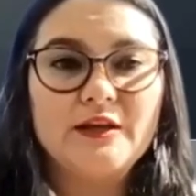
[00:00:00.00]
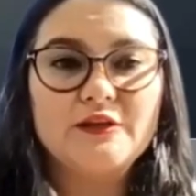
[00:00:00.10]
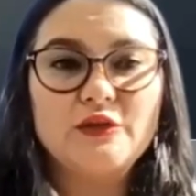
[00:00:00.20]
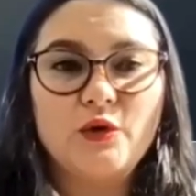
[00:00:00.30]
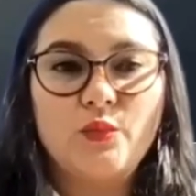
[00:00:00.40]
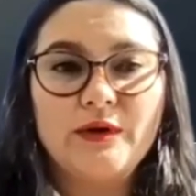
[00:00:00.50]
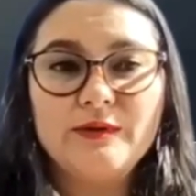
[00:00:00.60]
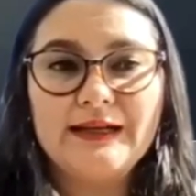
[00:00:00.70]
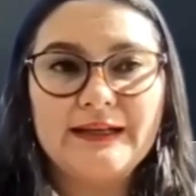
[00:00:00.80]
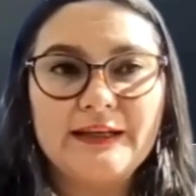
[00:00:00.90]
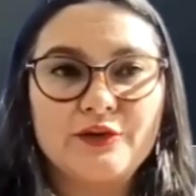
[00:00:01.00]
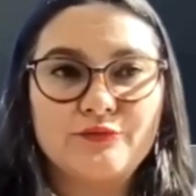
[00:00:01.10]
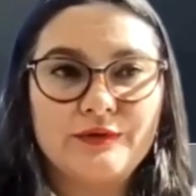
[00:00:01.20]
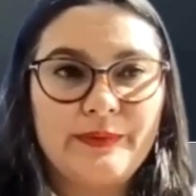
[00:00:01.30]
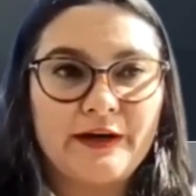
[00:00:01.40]
So when we click here,
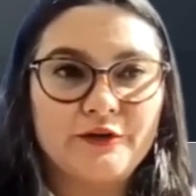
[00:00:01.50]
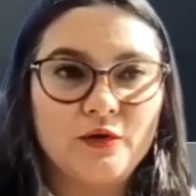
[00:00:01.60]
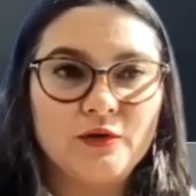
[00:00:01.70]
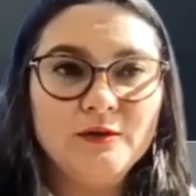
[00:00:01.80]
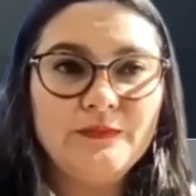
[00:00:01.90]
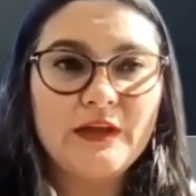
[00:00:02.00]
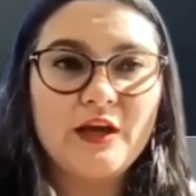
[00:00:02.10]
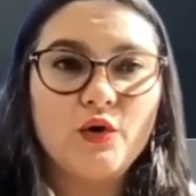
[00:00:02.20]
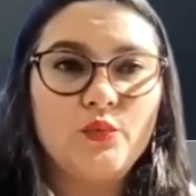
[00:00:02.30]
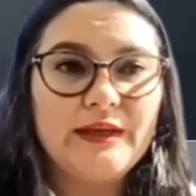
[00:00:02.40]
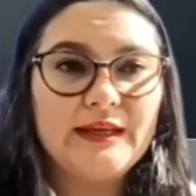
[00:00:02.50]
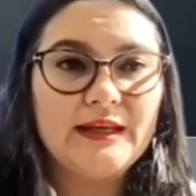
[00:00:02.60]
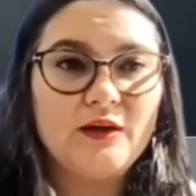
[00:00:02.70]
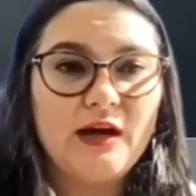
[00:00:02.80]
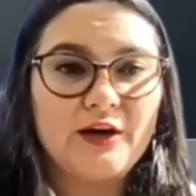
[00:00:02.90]
repair all, we
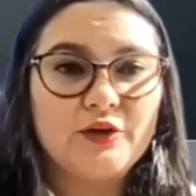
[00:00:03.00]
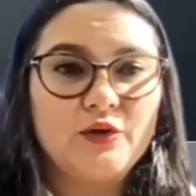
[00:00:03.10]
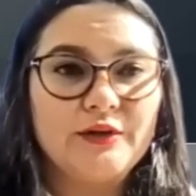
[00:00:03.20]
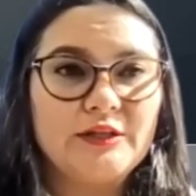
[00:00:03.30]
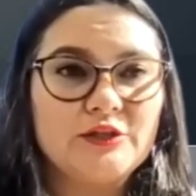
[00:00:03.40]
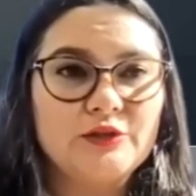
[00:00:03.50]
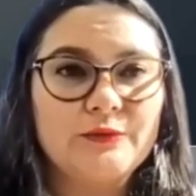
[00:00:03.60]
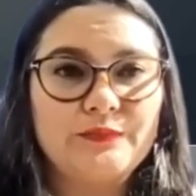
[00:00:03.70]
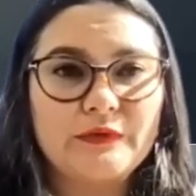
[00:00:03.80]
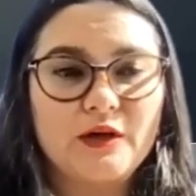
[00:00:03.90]
are going to